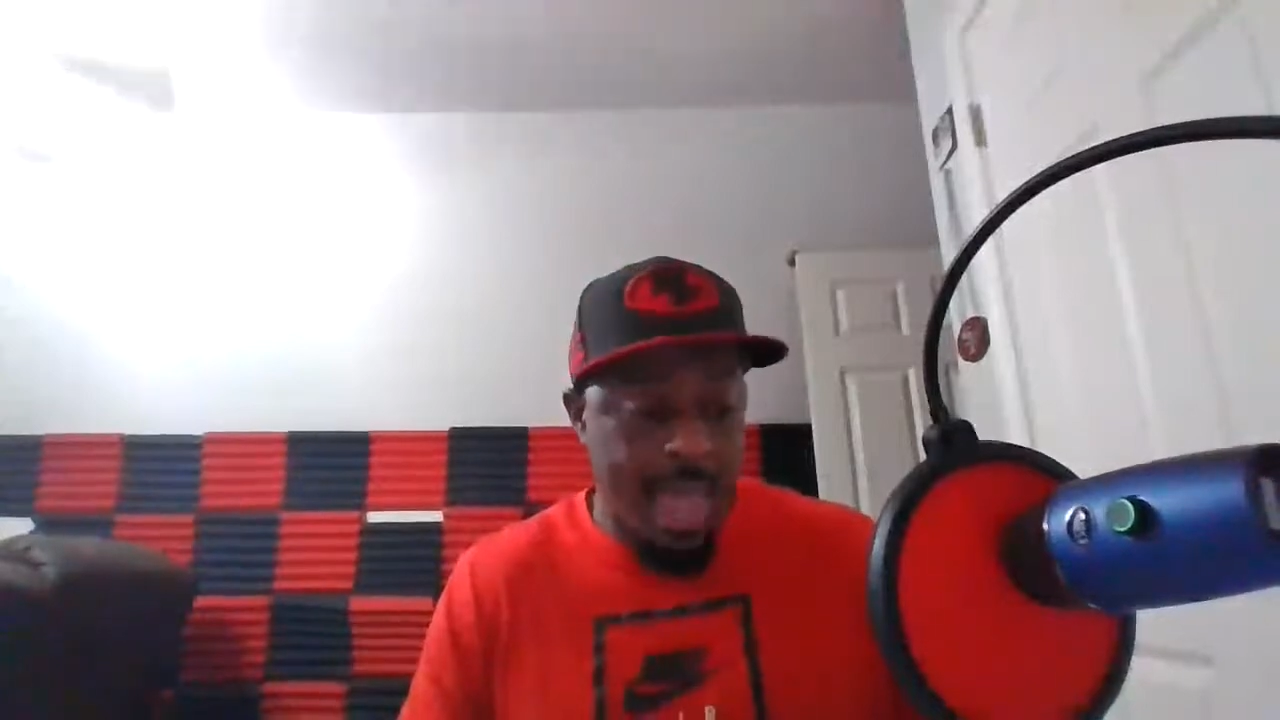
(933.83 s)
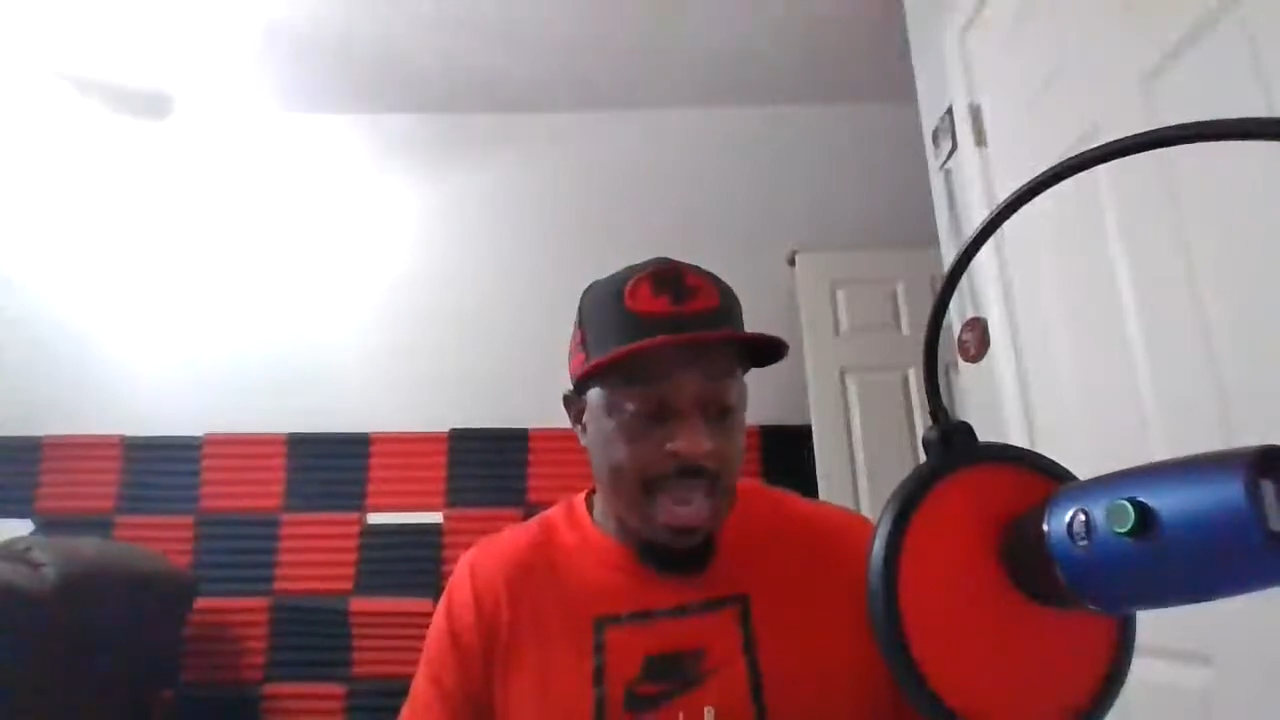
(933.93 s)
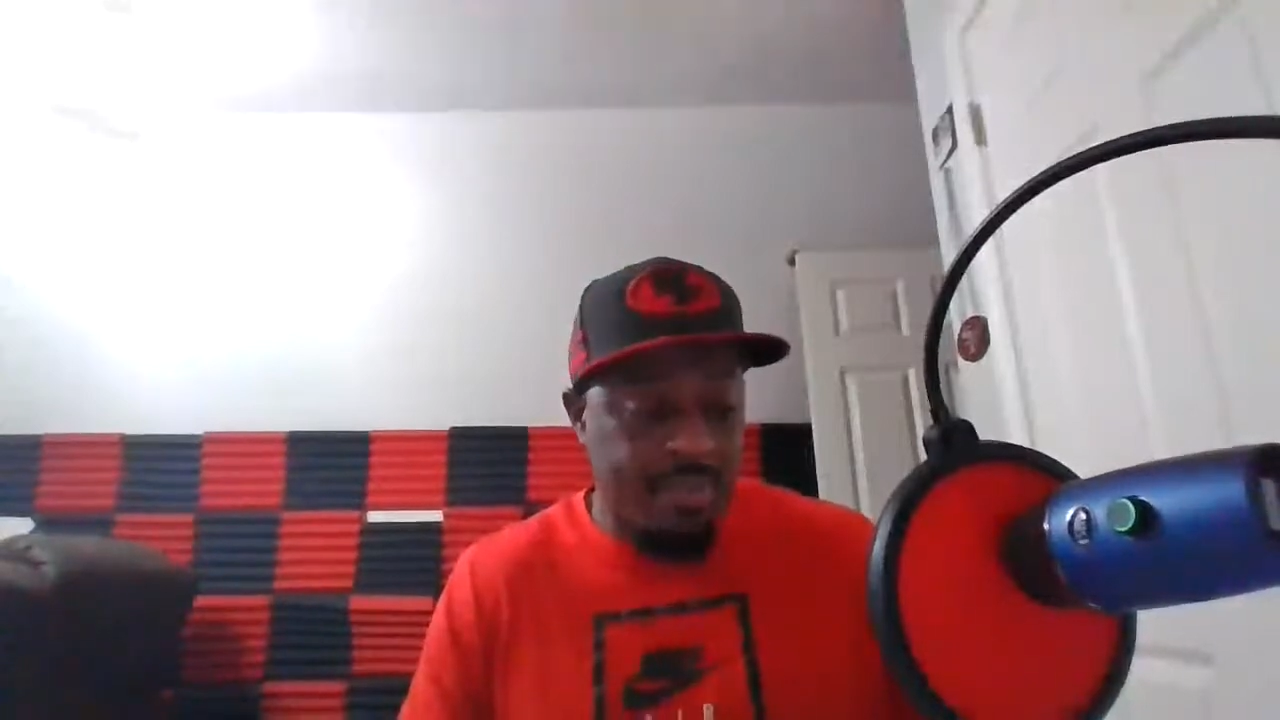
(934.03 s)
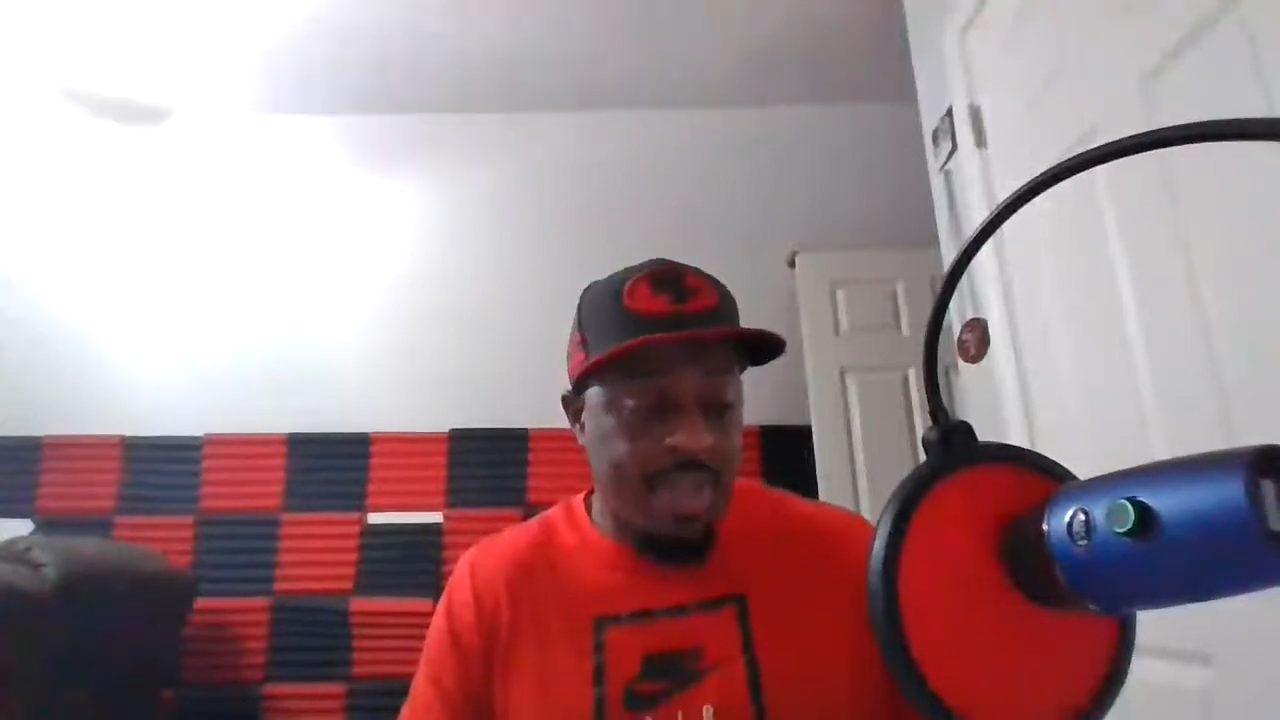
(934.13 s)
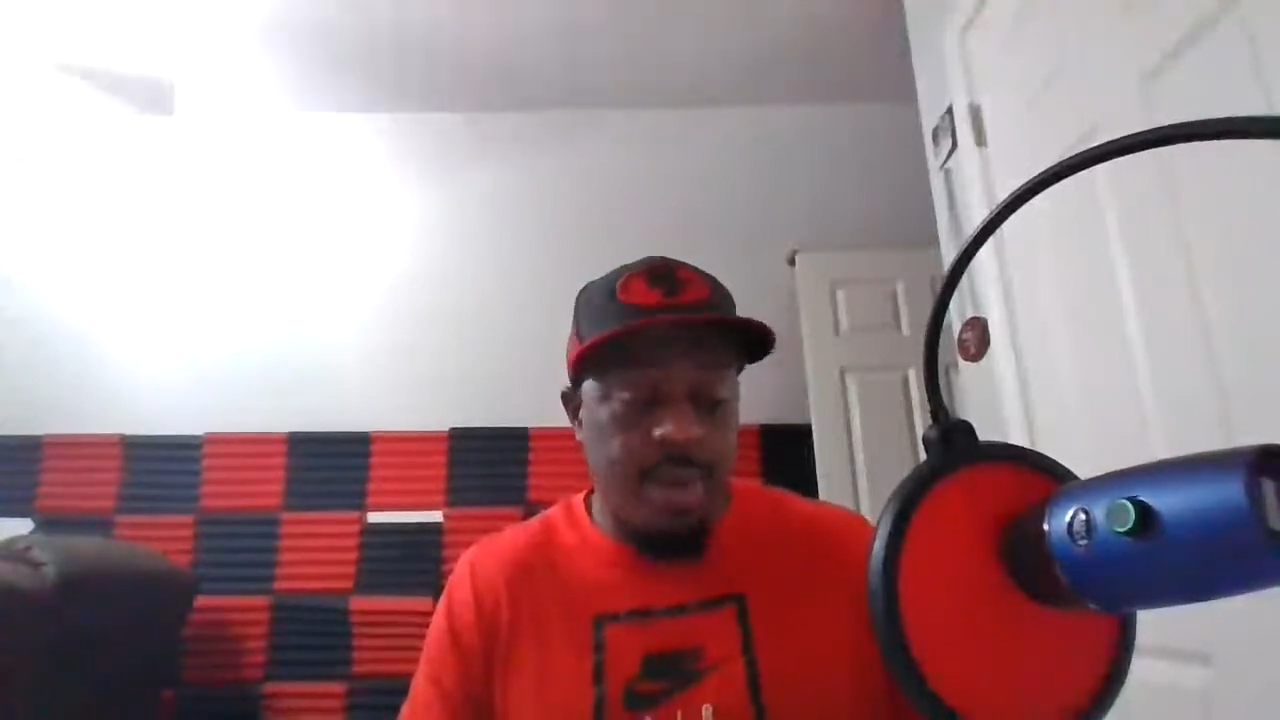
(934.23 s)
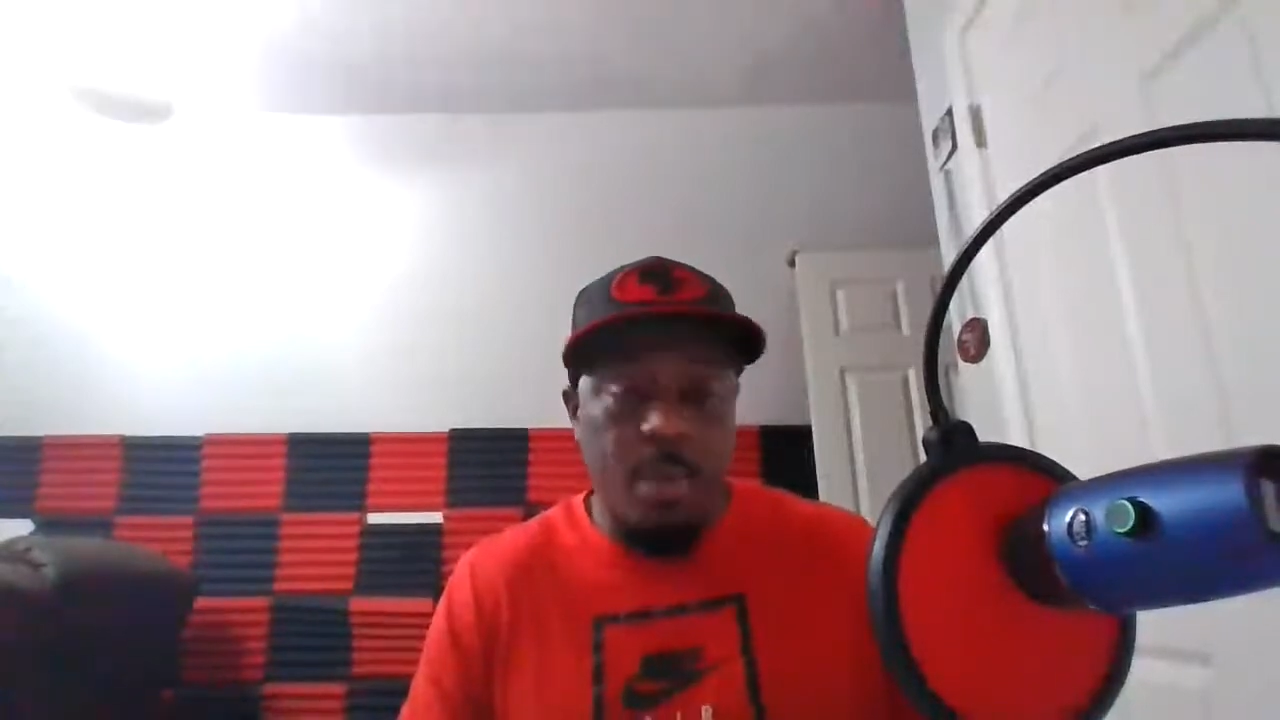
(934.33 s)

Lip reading: activated